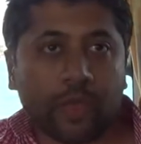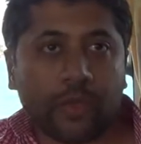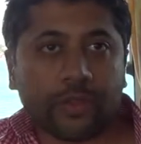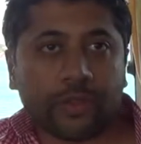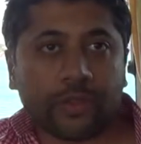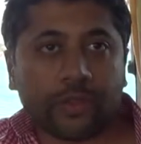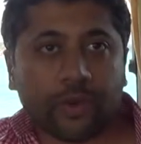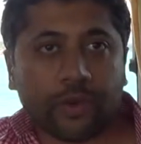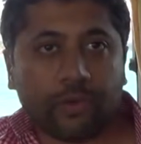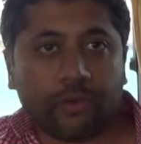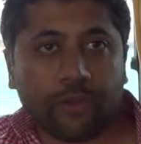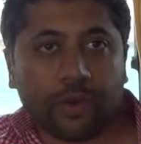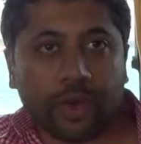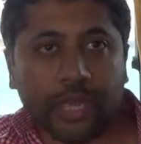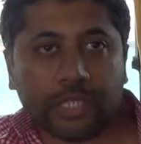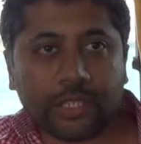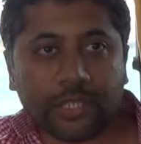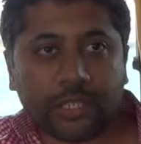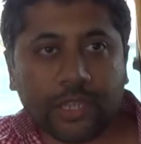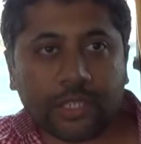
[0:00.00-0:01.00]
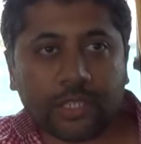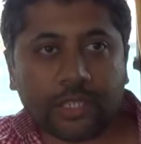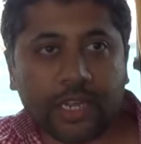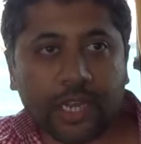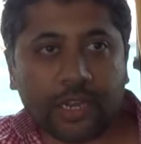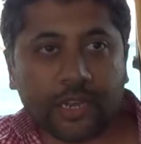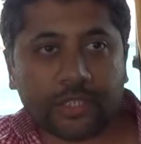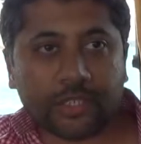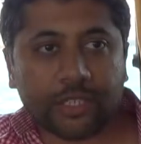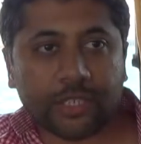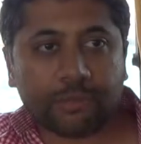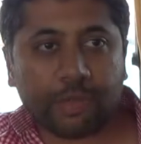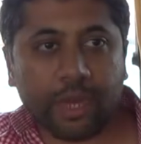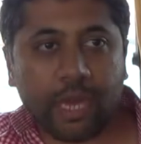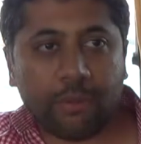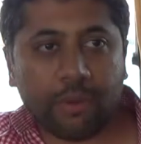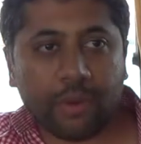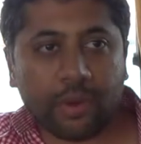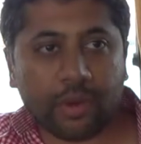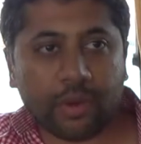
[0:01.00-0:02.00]
So, for instance, there is this
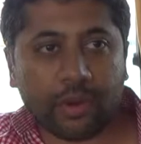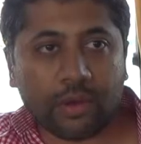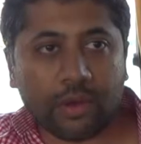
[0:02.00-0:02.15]
paper,